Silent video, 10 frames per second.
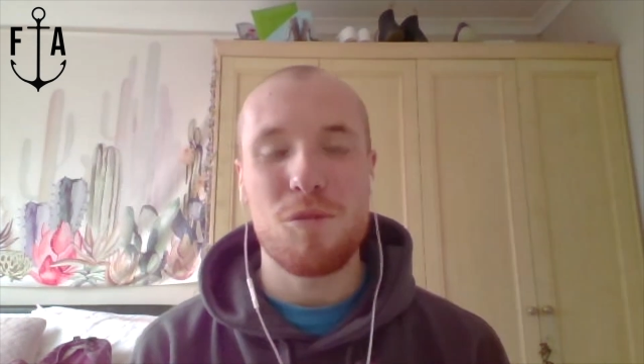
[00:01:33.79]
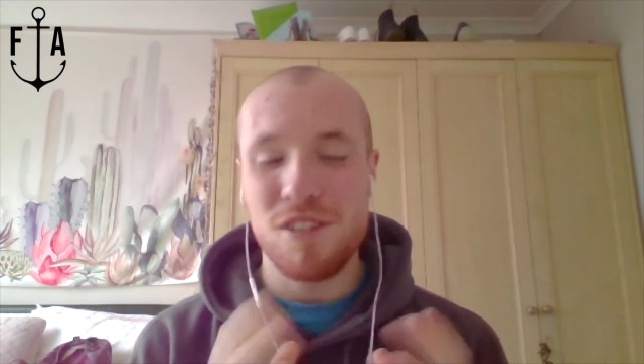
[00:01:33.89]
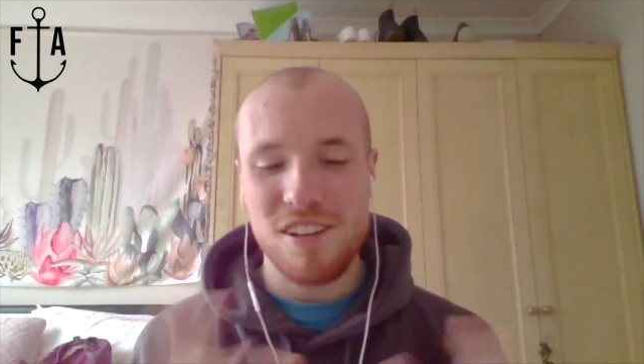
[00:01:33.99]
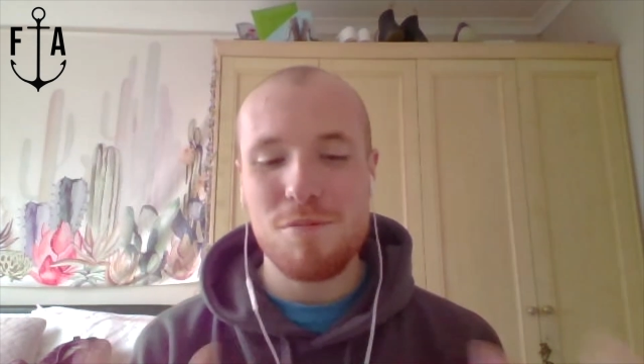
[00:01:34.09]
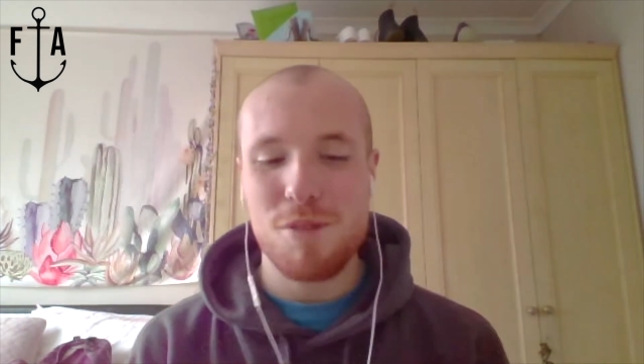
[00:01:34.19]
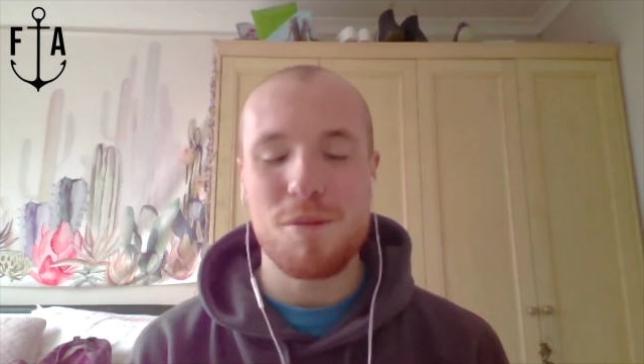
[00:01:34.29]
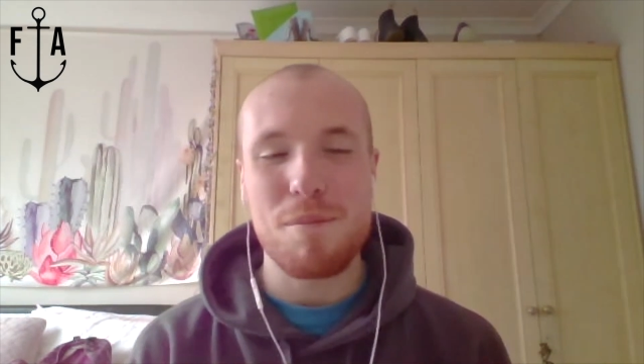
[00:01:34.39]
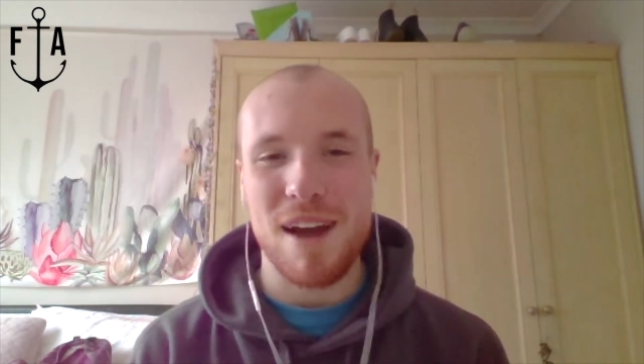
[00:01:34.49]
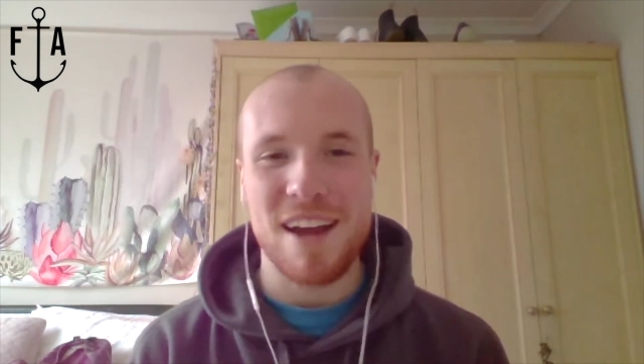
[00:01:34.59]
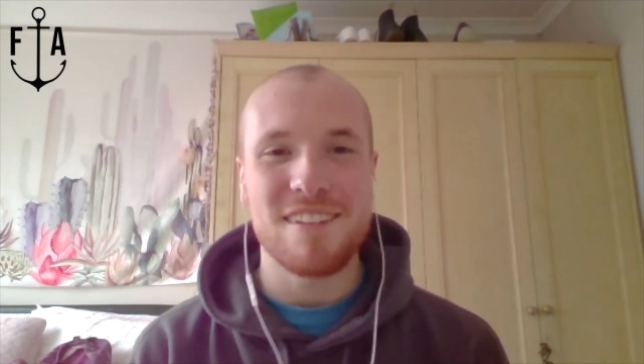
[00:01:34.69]
Once I put my
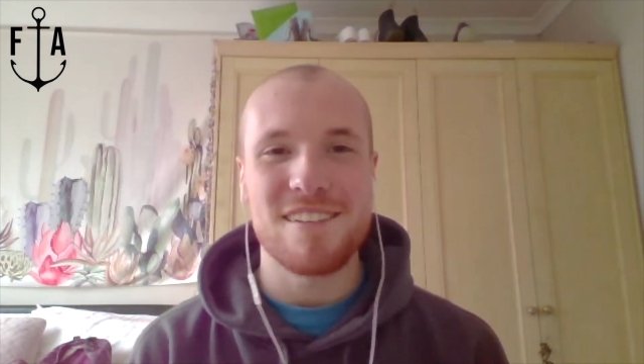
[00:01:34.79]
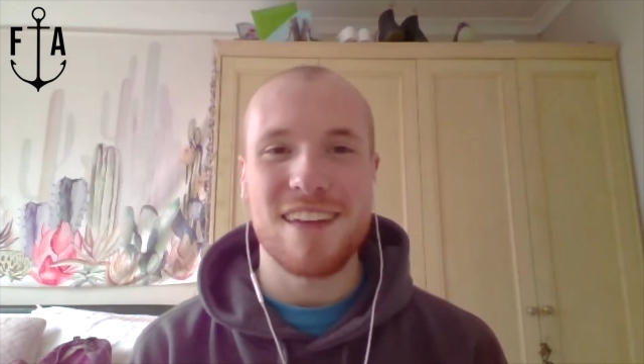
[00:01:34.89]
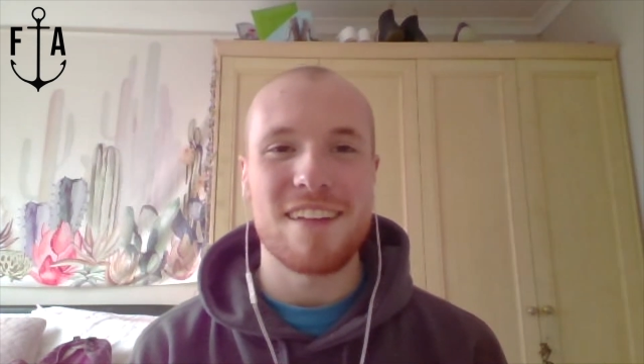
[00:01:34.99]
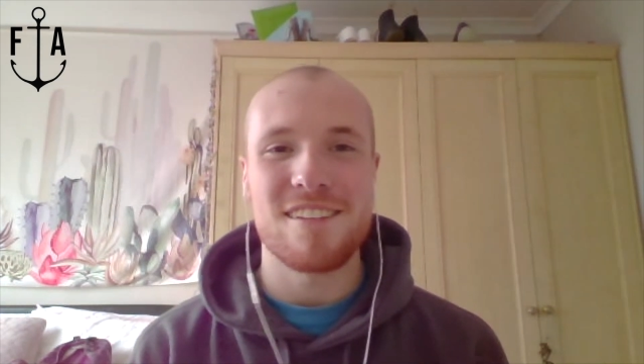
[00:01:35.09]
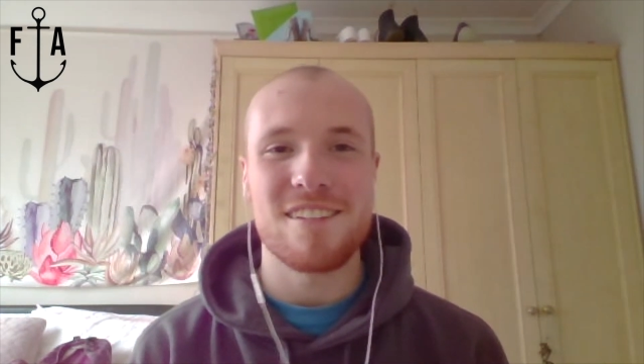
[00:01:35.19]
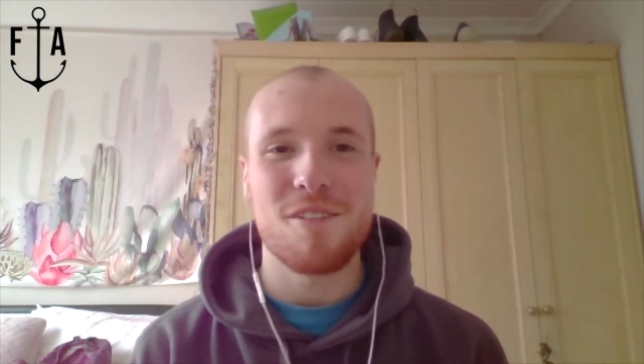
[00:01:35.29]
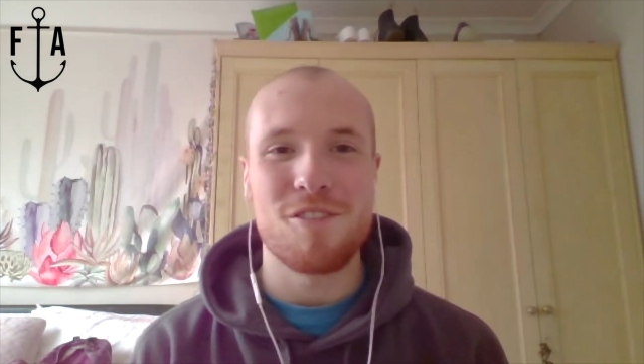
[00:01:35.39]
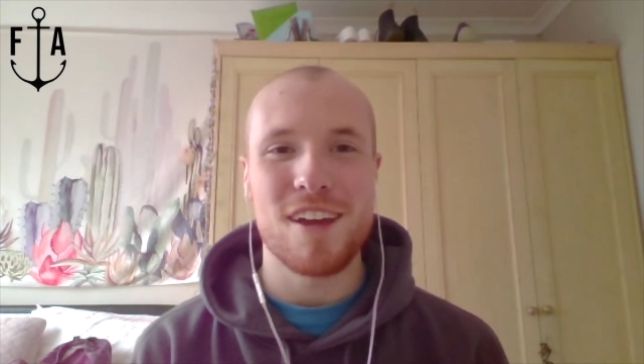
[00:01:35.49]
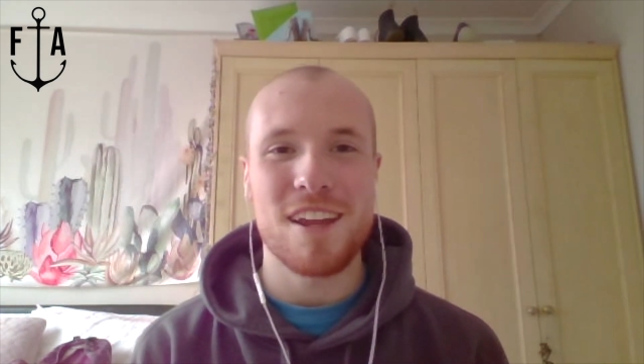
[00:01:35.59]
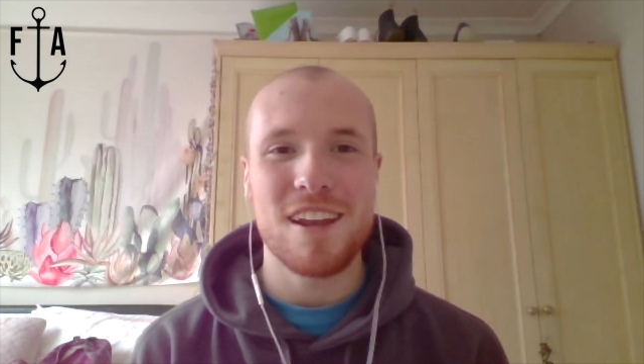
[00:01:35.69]
mindset to
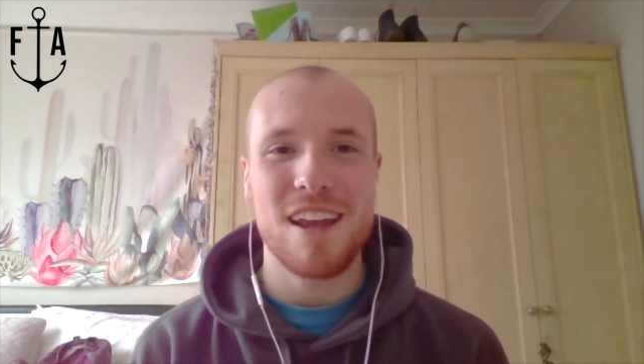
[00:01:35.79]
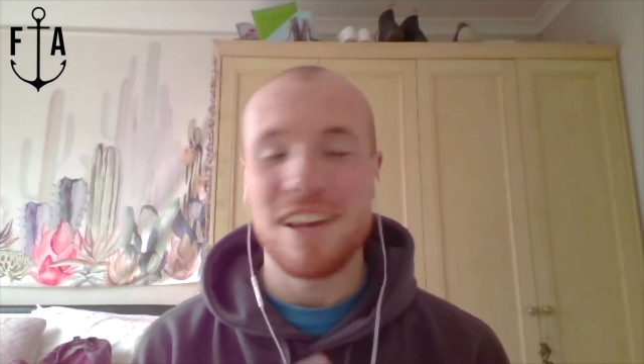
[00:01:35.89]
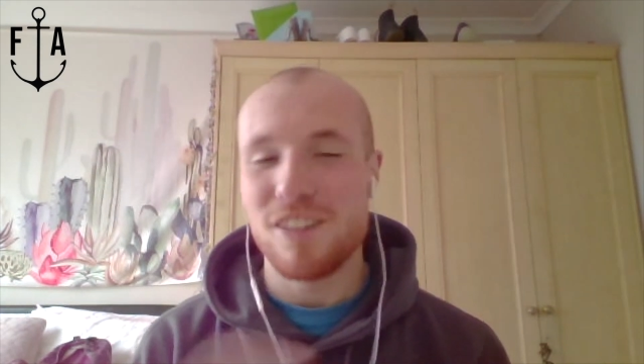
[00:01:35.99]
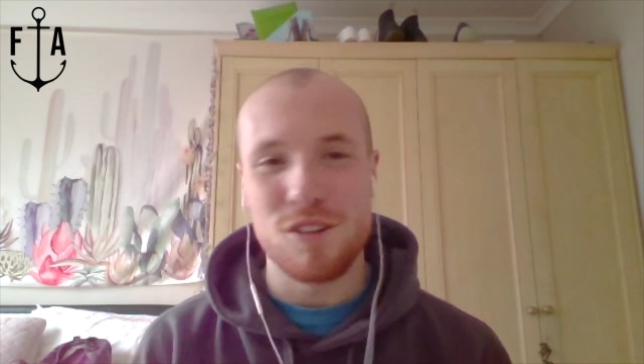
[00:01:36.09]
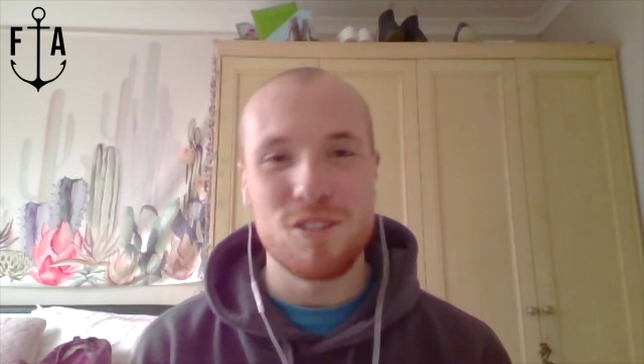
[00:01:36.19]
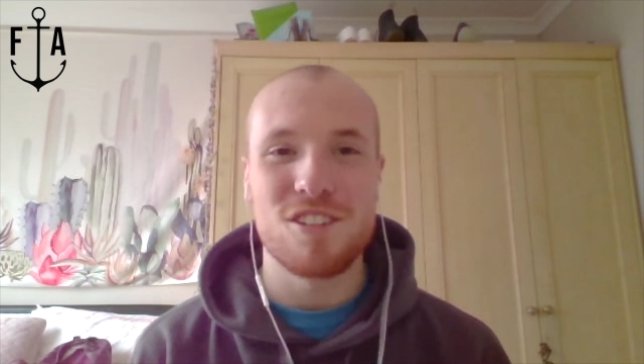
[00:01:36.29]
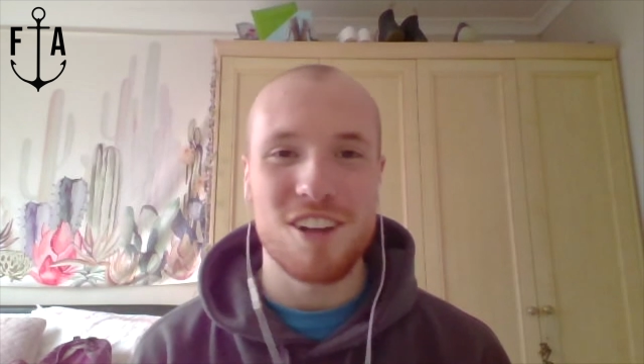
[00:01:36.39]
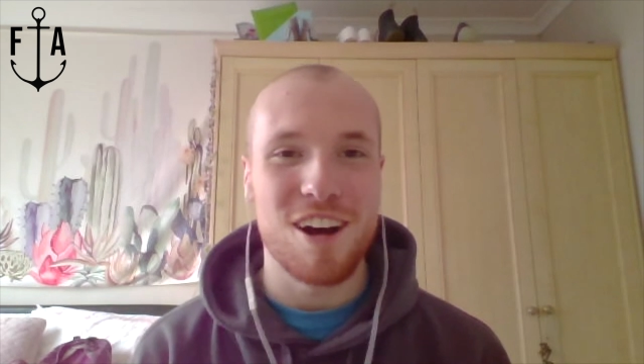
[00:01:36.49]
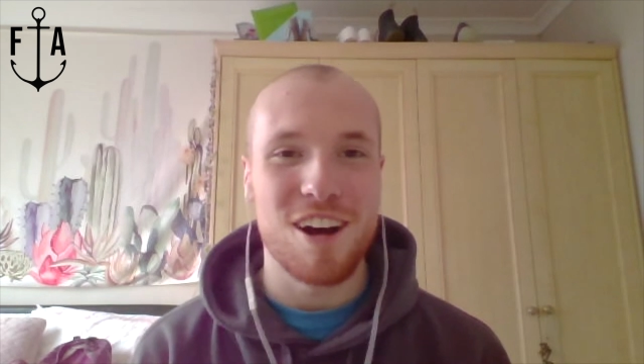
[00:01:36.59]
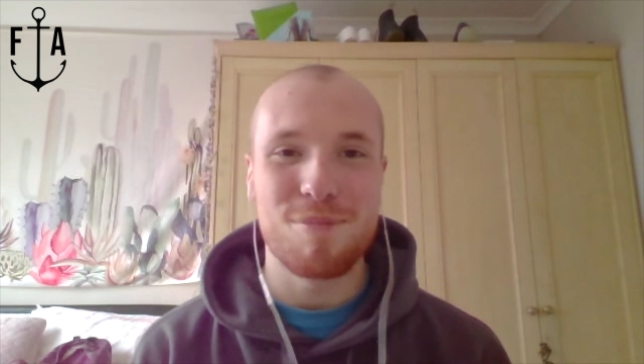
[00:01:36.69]
something, I don't
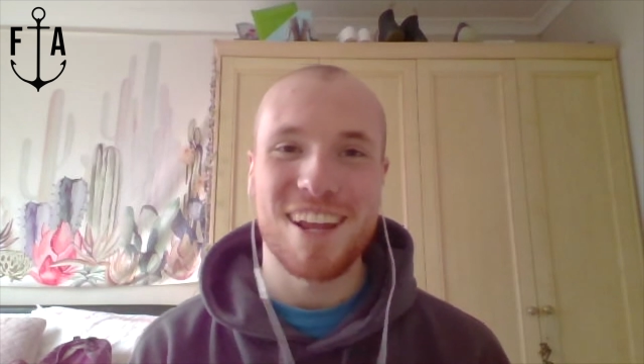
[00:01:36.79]
stop.